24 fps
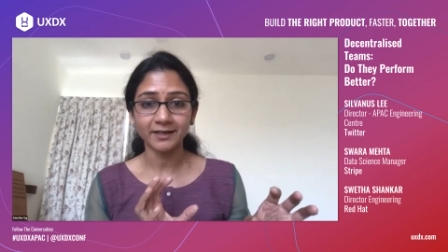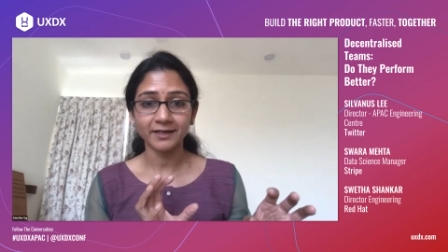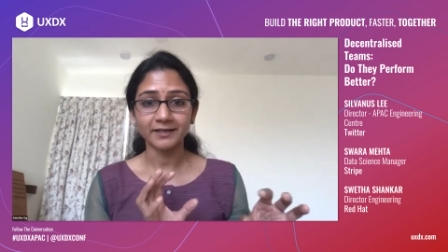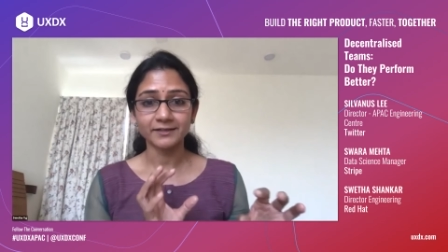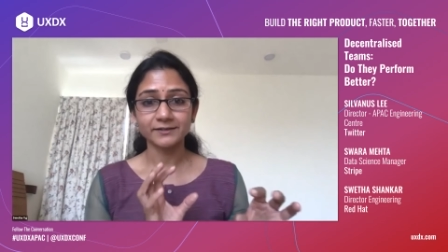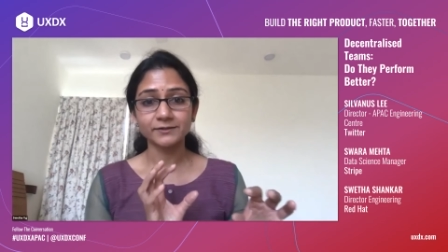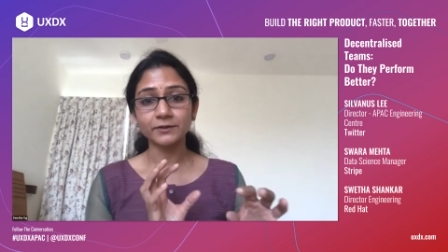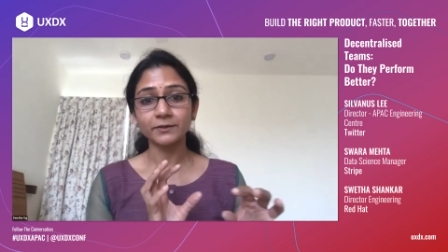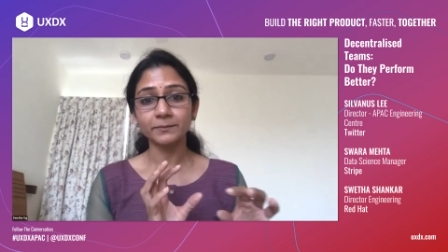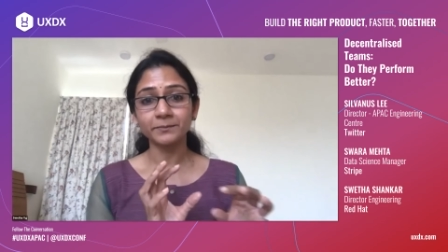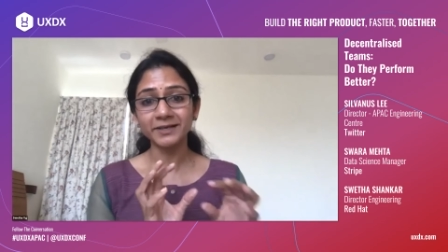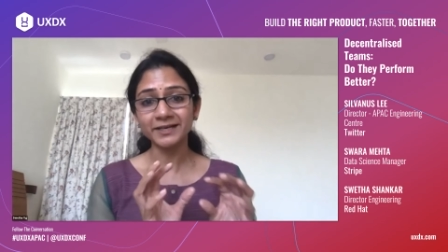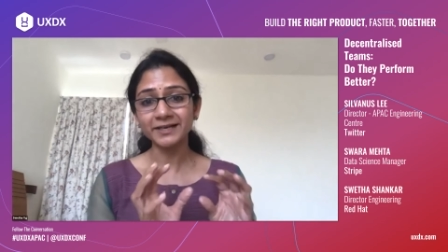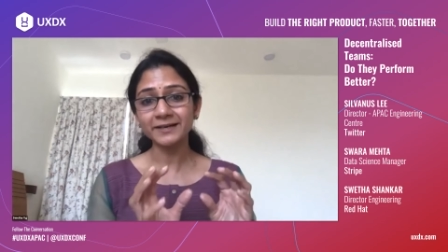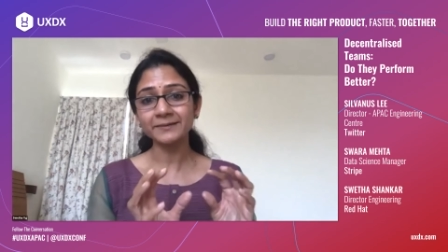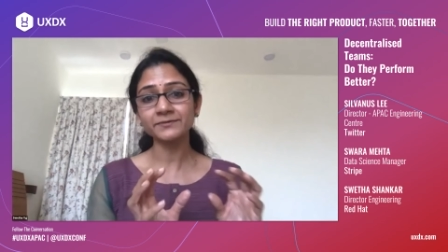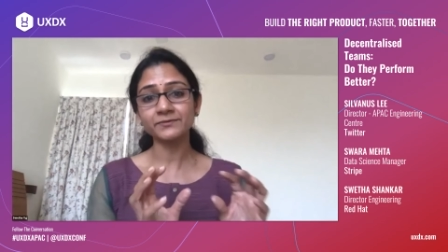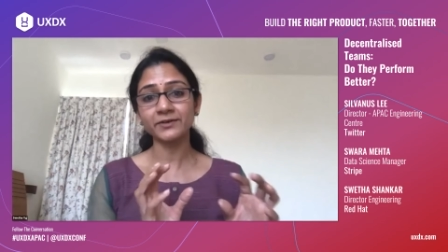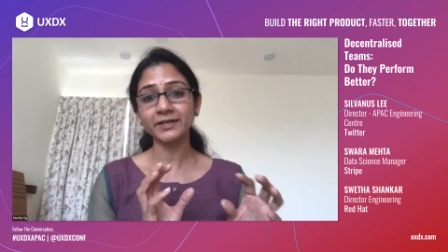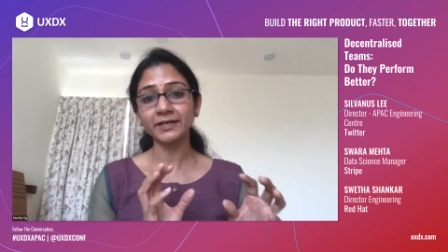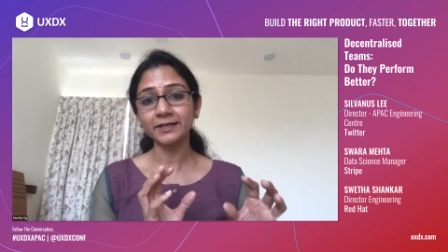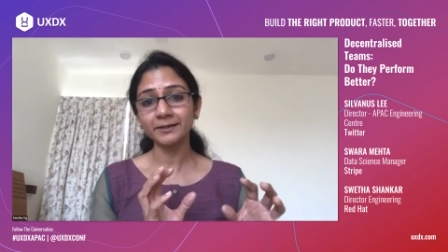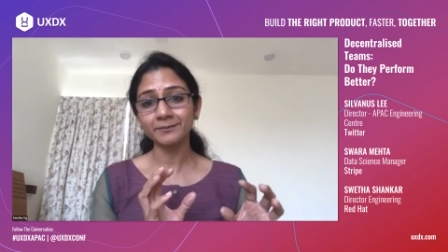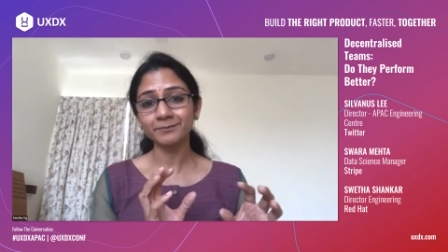So it becomes
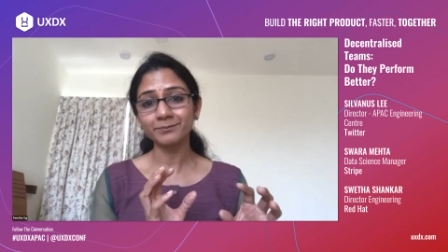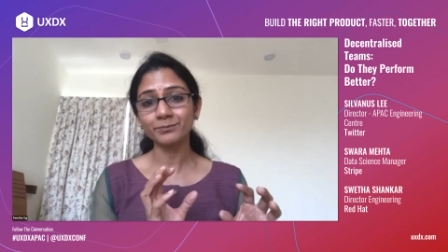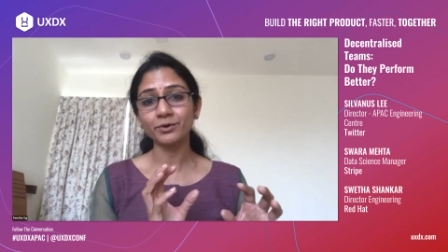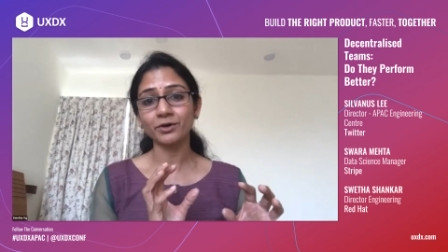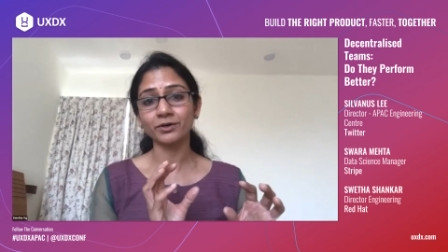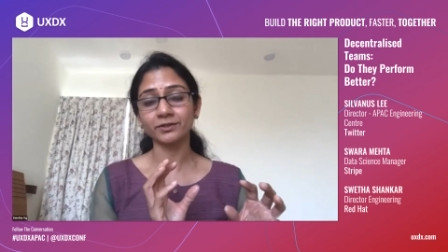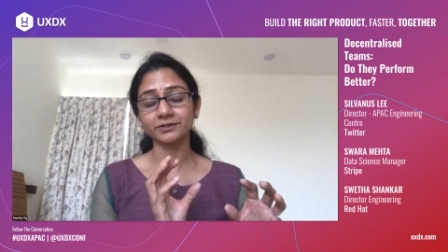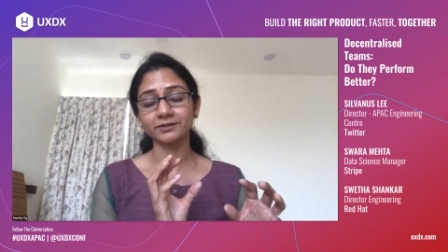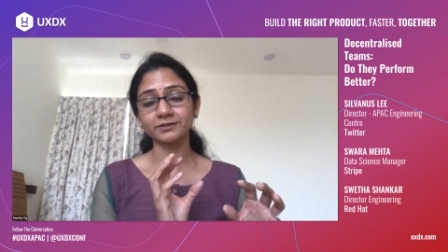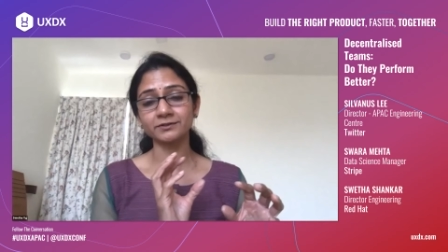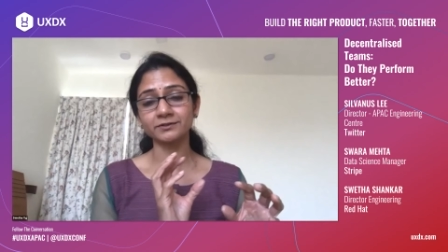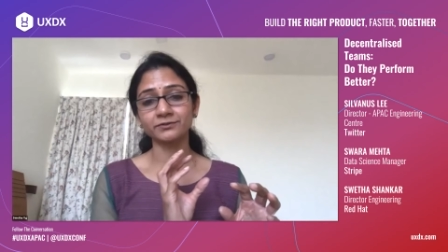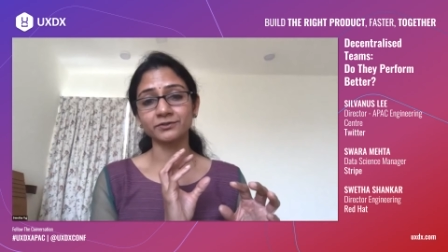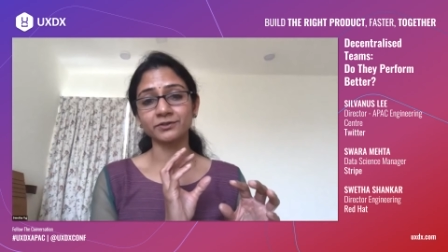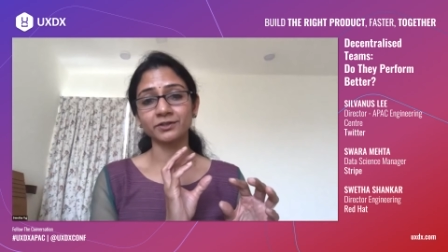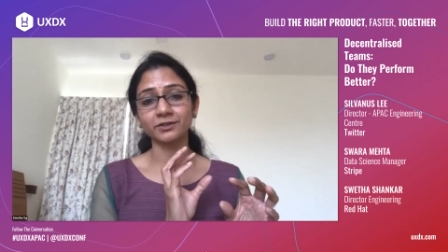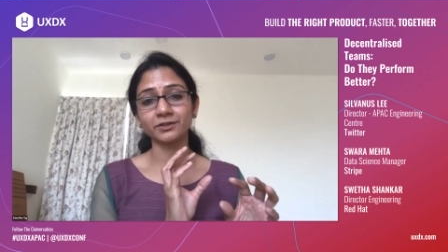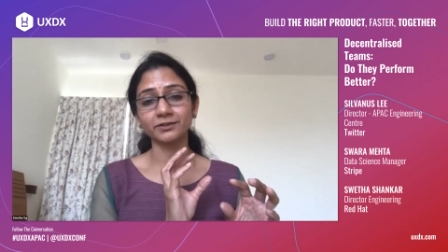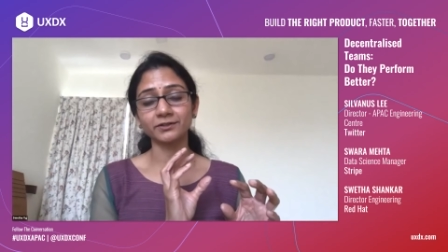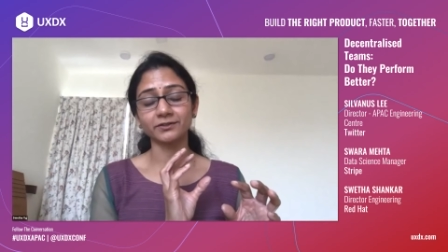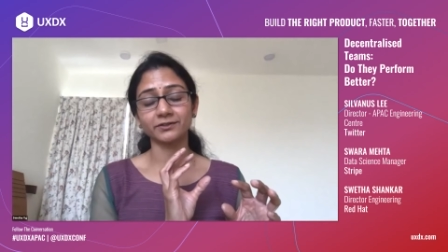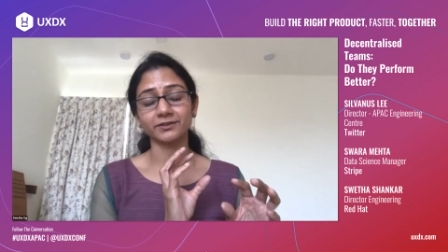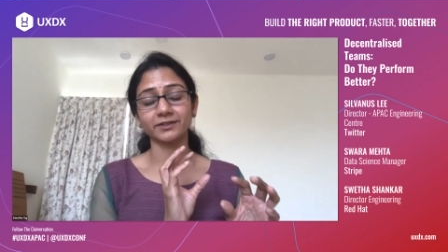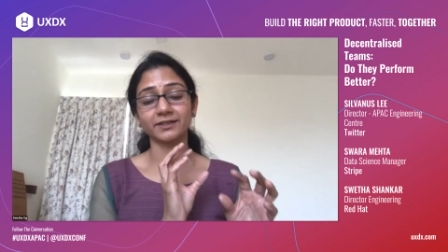very important
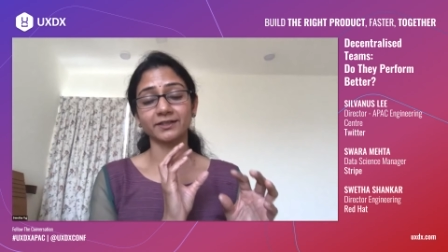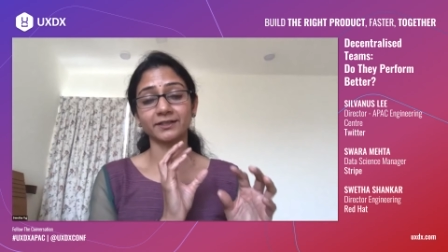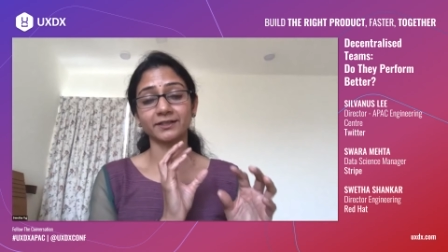for